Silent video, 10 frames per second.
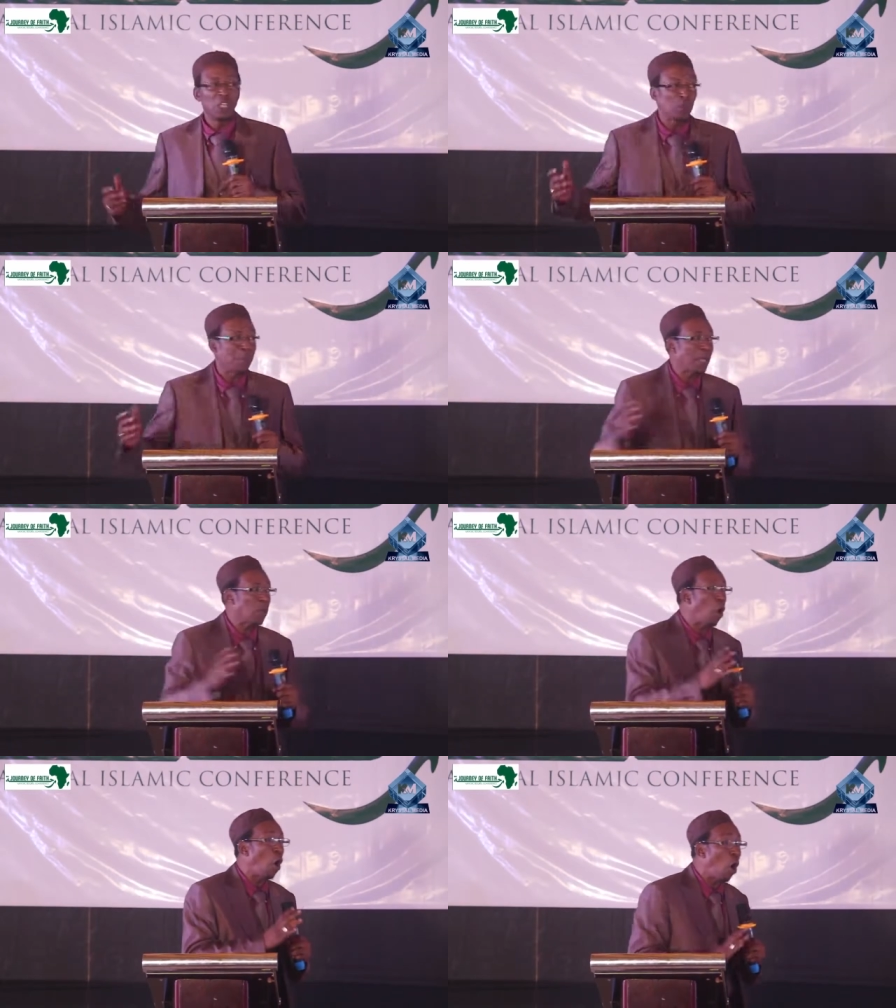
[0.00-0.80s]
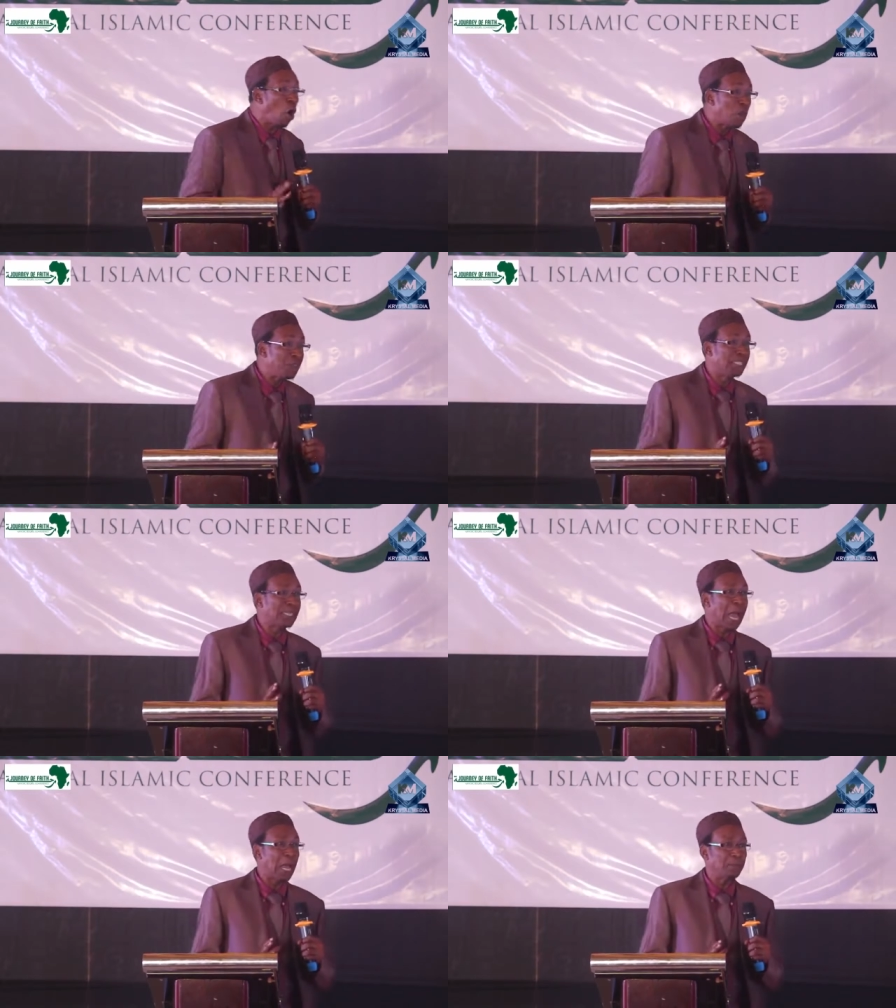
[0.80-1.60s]
spent all of his
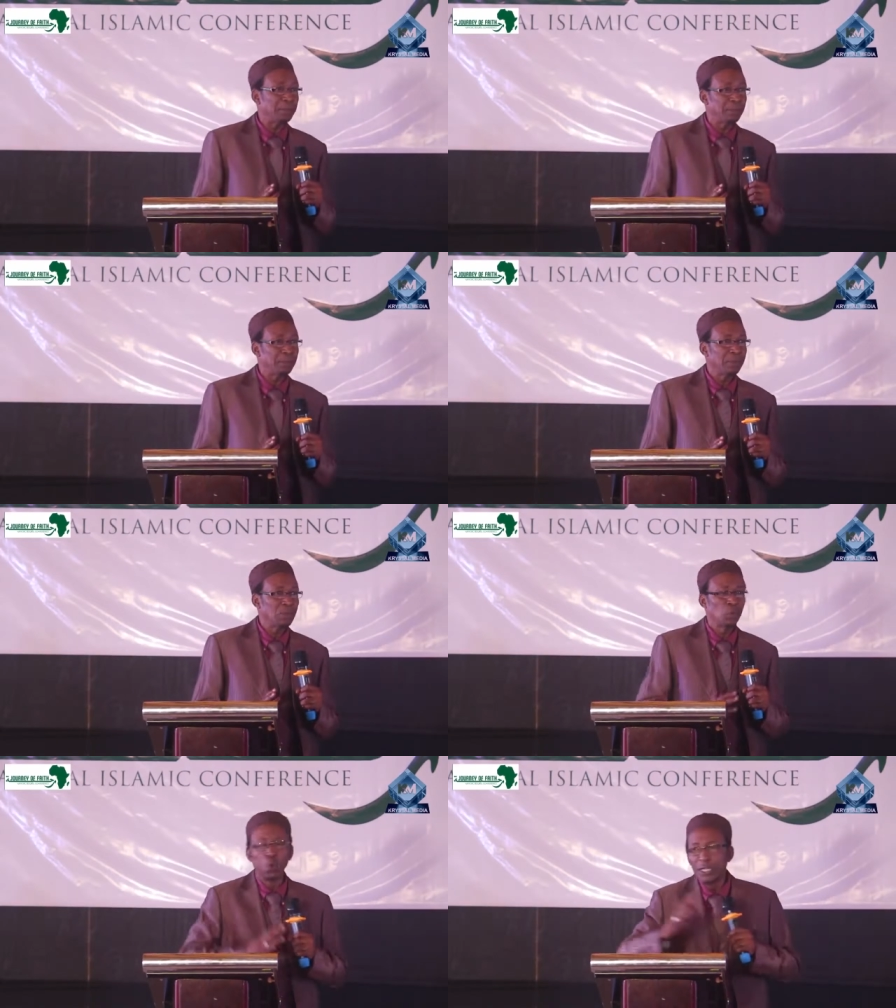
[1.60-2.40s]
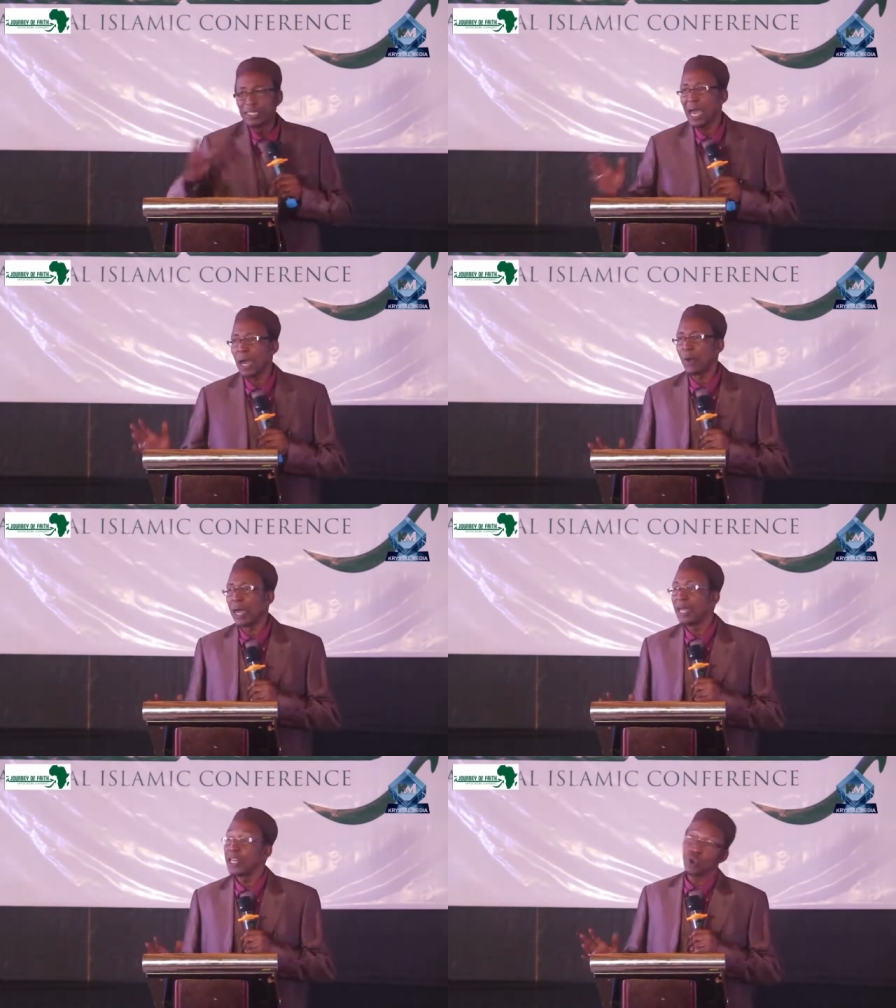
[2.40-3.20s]
time doing da'wah.